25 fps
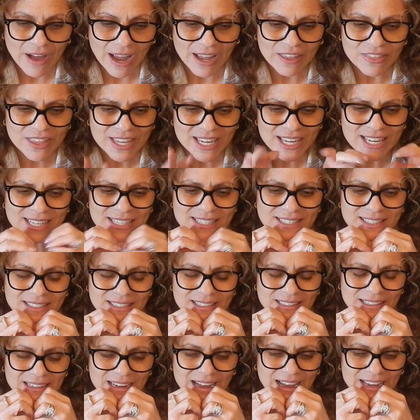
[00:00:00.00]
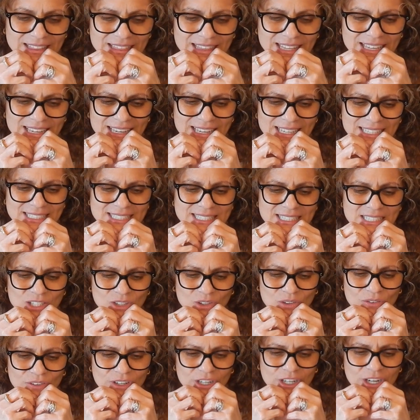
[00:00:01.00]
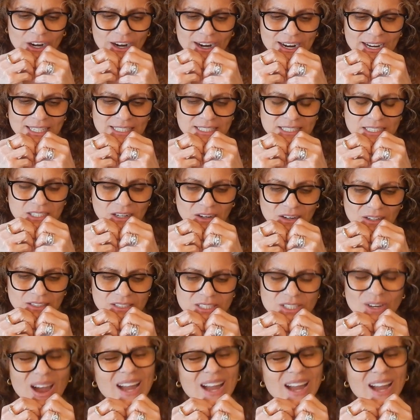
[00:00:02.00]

I think it's silver crest also.